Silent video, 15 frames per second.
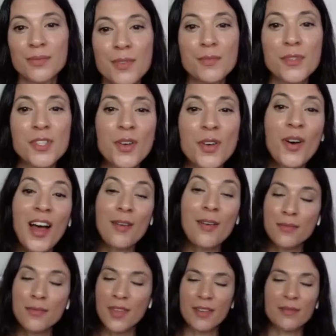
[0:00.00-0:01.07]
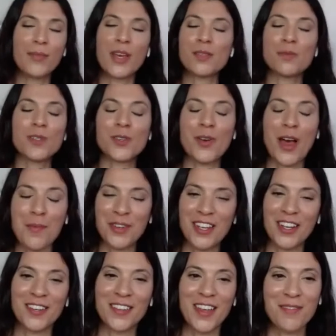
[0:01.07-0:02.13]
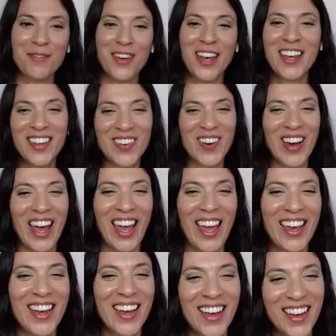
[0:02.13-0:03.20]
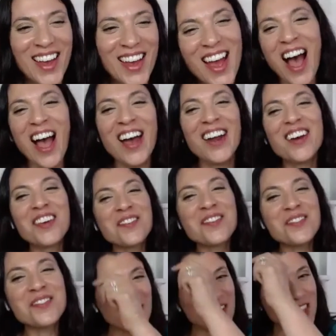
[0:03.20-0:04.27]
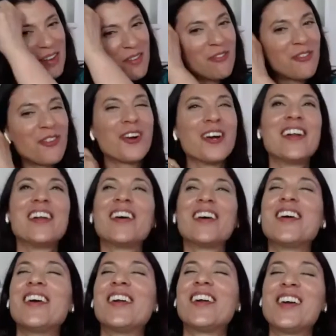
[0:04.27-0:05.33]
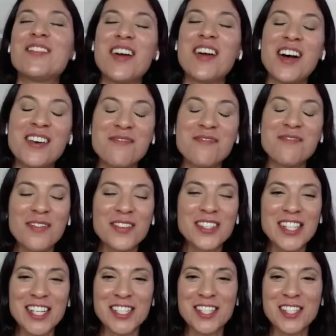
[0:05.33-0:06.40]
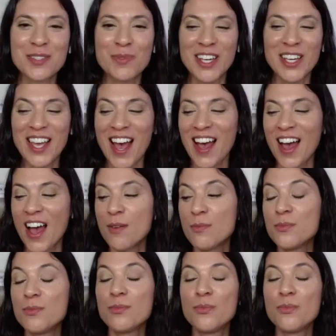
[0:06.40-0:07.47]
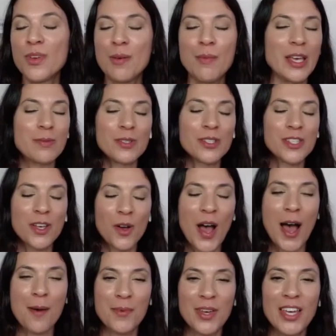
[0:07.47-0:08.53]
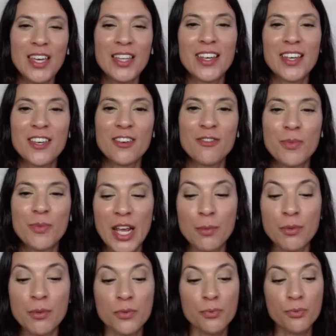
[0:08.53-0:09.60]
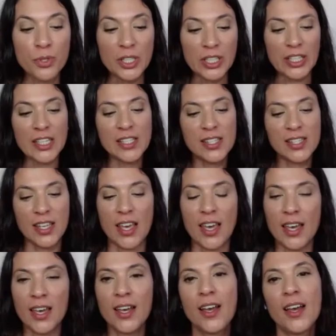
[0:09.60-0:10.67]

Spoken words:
It makes me so happy to hear that, by the way. I know you told me that before in our private sessions, but yeah, it makes me so happy that you've been able to really see